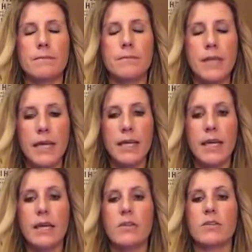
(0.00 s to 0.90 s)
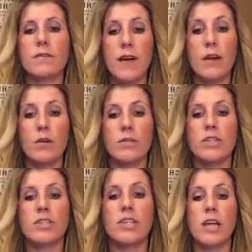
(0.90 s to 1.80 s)
kidney. There's fennel, which
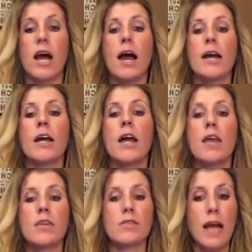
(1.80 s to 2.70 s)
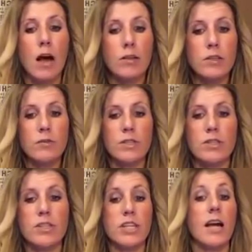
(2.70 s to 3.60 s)
is GI. There's elder, which
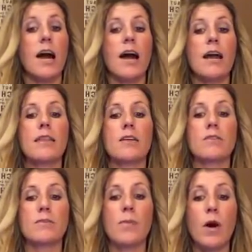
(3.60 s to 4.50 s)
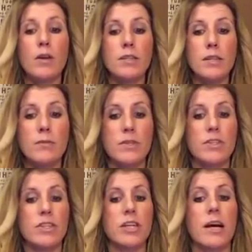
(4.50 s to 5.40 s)
is GI. There's parsley, which is
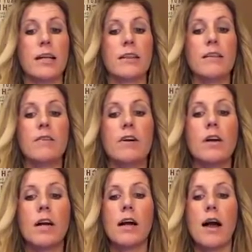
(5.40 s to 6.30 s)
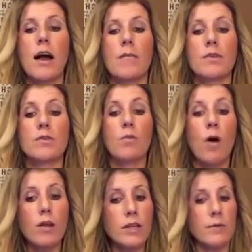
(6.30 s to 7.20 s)
GI and liver. There's
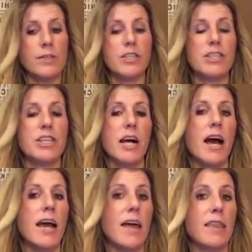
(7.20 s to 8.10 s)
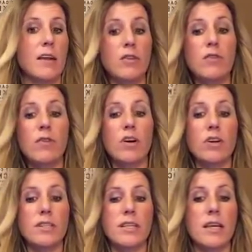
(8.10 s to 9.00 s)
walnut, which is GI. And then uva
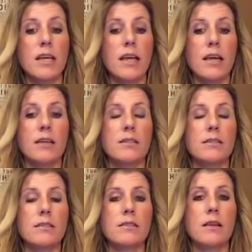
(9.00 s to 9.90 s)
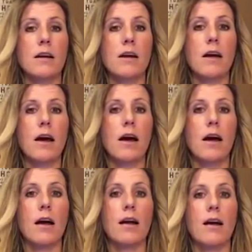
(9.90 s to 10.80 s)
ursi is
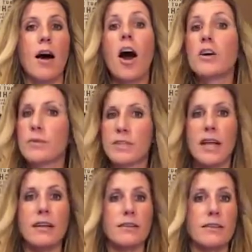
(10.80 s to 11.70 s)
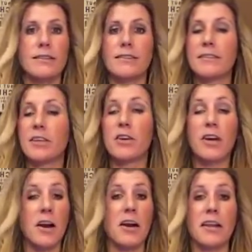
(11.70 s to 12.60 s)
100%
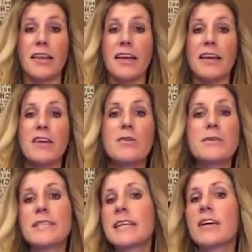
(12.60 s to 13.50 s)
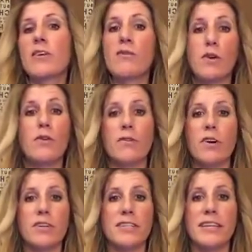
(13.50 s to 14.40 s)
urinary. Like you see uva
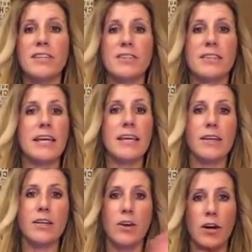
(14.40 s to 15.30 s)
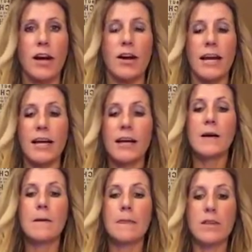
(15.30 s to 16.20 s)
ursi, just think urinary
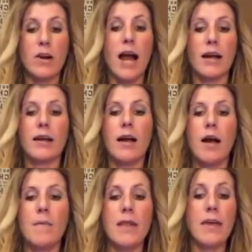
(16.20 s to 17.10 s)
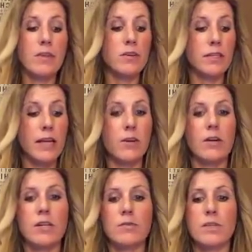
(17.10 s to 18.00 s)
tract. And then there's
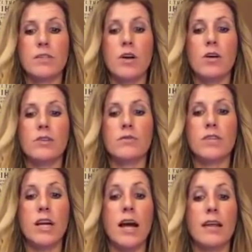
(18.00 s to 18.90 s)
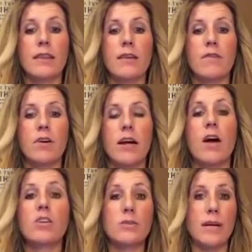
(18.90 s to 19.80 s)
licorice, which is also GI and liver. And
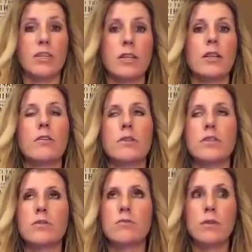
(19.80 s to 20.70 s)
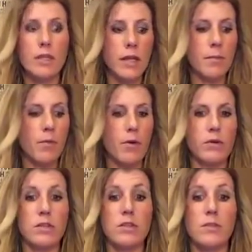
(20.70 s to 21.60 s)
also actually licorice is really
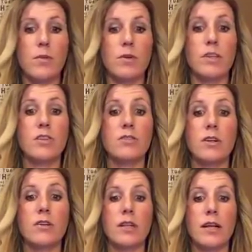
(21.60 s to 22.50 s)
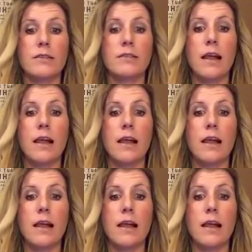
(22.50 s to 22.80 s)
important to support the adrenal glands.